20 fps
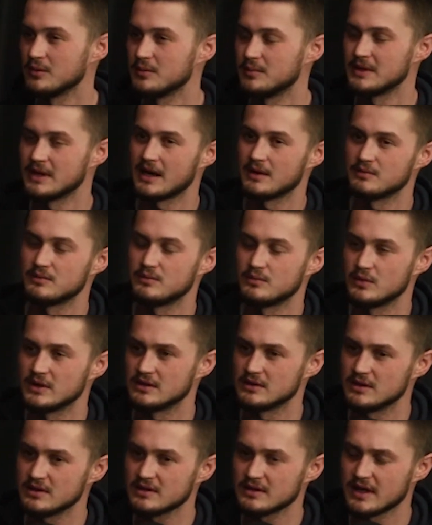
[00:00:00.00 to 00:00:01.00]
But I went
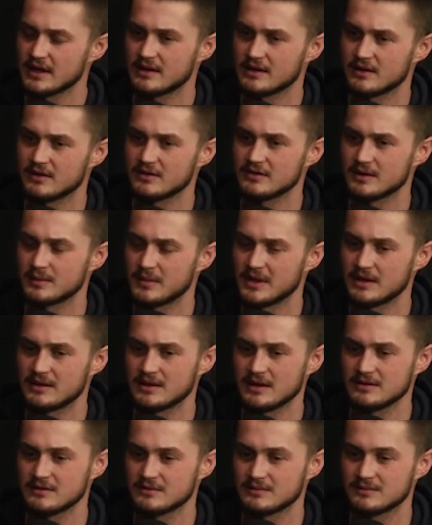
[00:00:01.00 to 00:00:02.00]
and looked at it, and I was like, man,
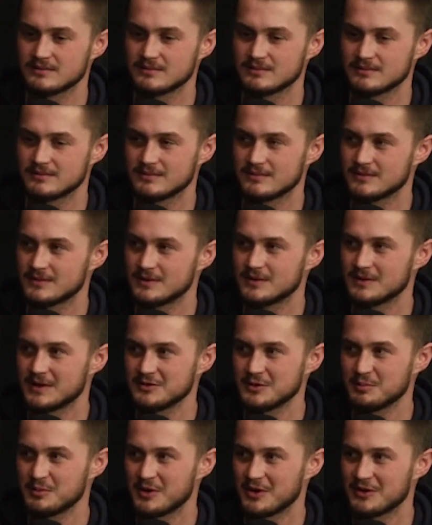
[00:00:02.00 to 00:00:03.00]
that's
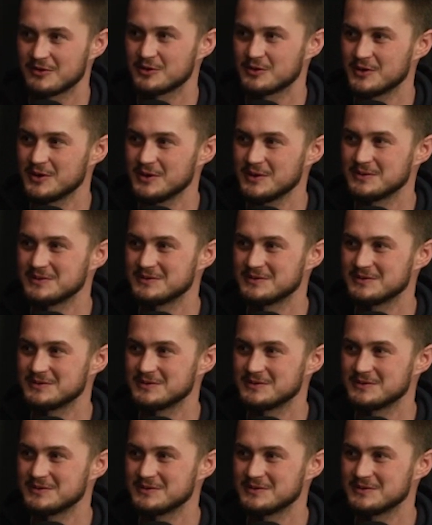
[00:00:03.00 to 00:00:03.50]
a powerful quote.